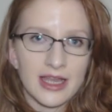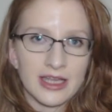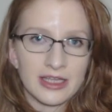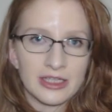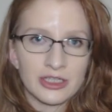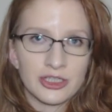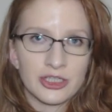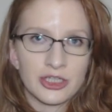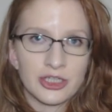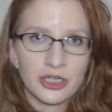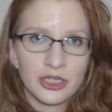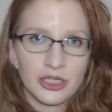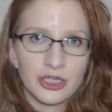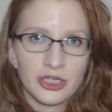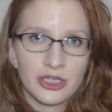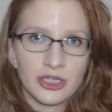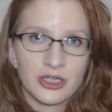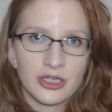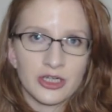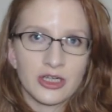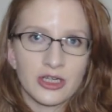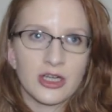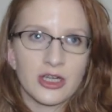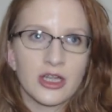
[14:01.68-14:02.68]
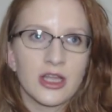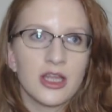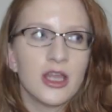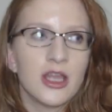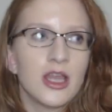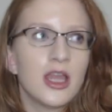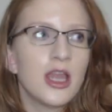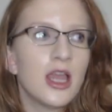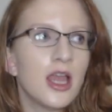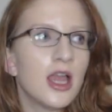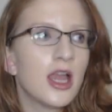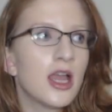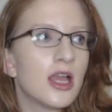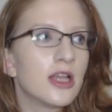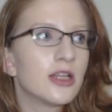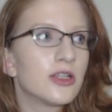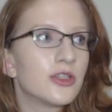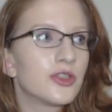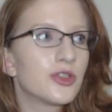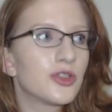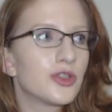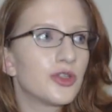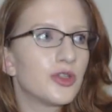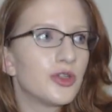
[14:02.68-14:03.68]
i can turn
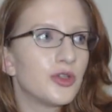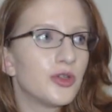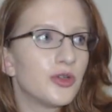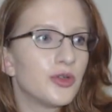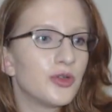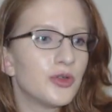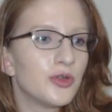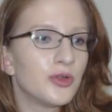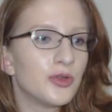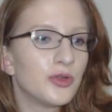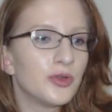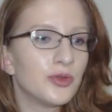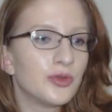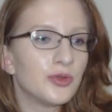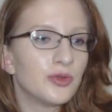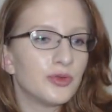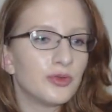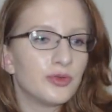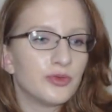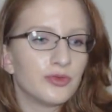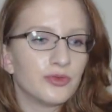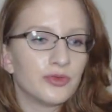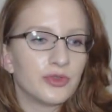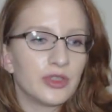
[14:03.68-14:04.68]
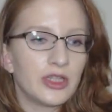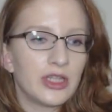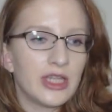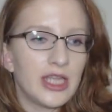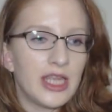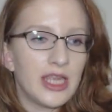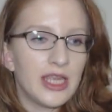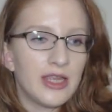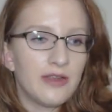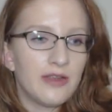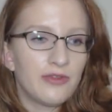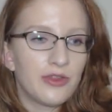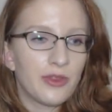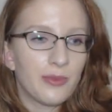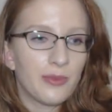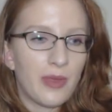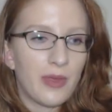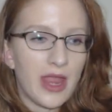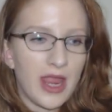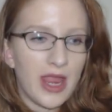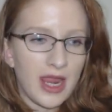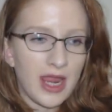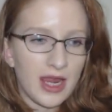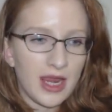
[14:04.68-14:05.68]
to relieve the
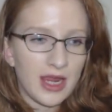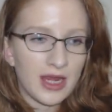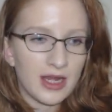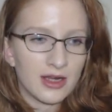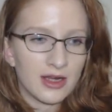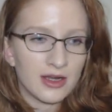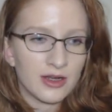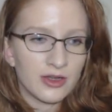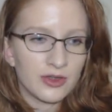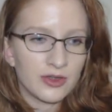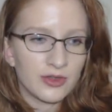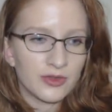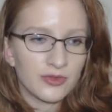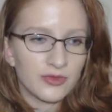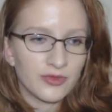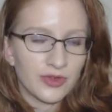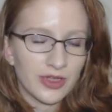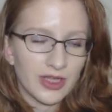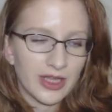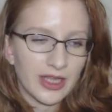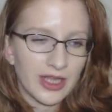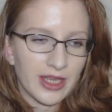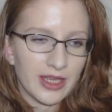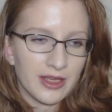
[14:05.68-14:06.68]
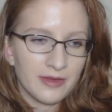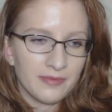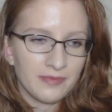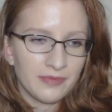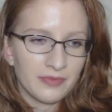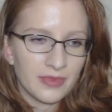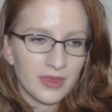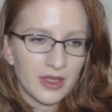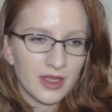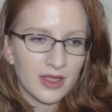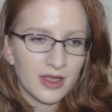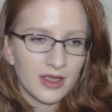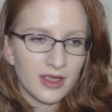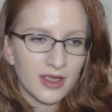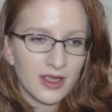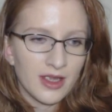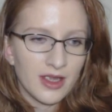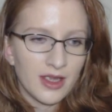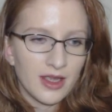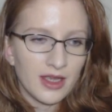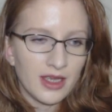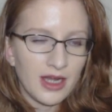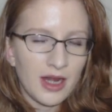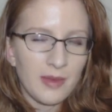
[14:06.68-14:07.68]
pain really
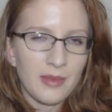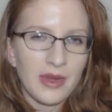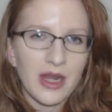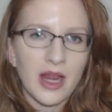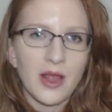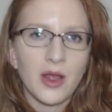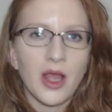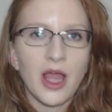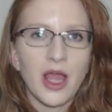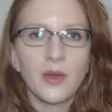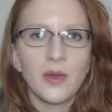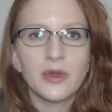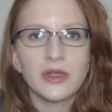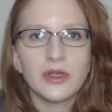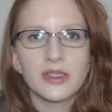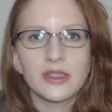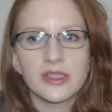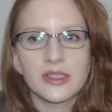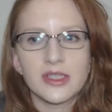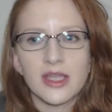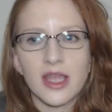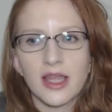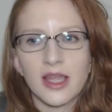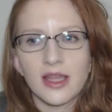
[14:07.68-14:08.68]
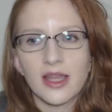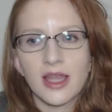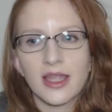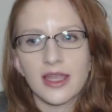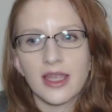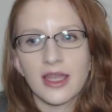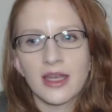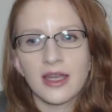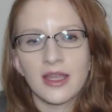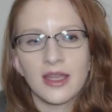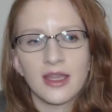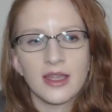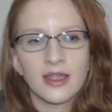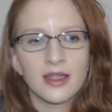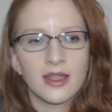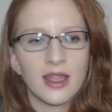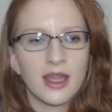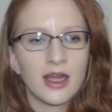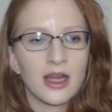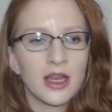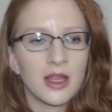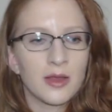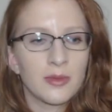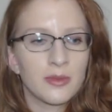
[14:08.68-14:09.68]
and i mean I, I will say like getting
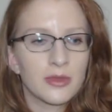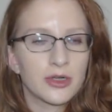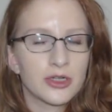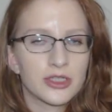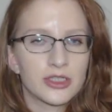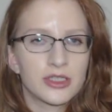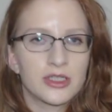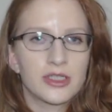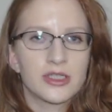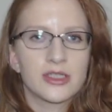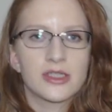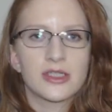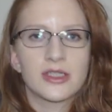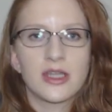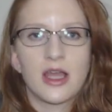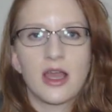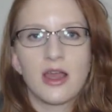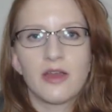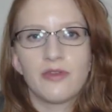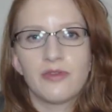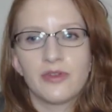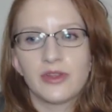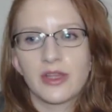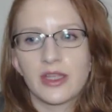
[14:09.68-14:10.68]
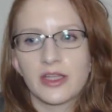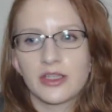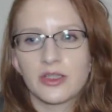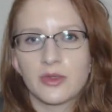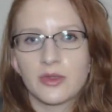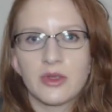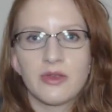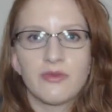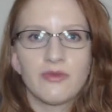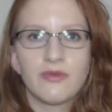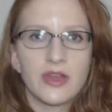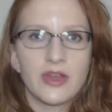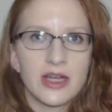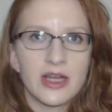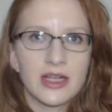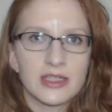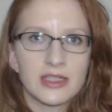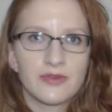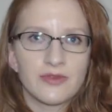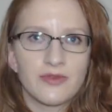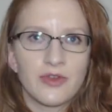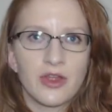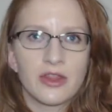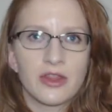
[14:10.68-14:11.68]
getting immersed in stuff and like doing
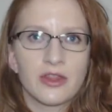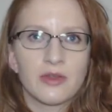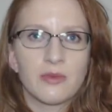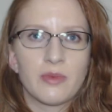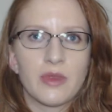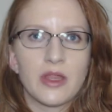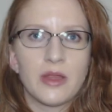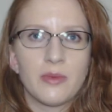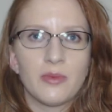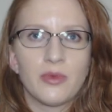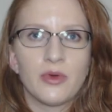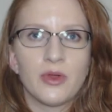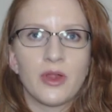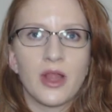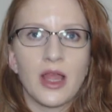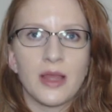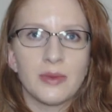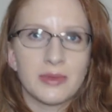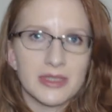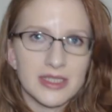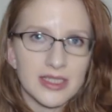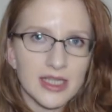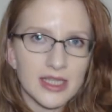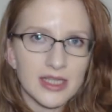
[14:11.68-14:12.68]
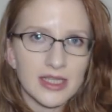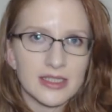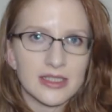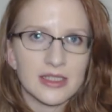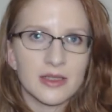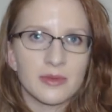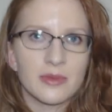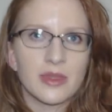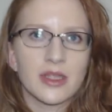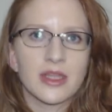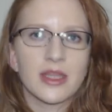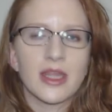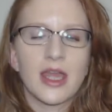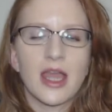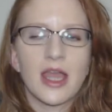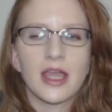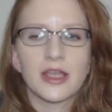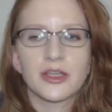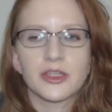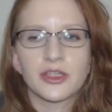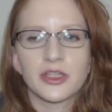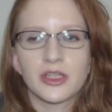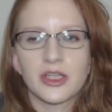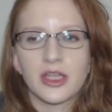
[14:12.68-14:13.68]
readings for other people i would say that's something that
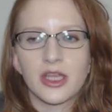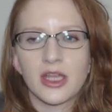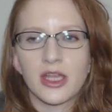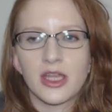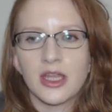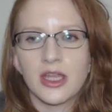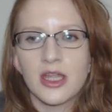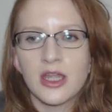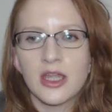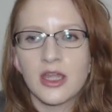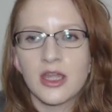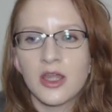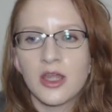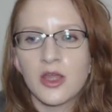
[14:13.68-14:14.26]
actually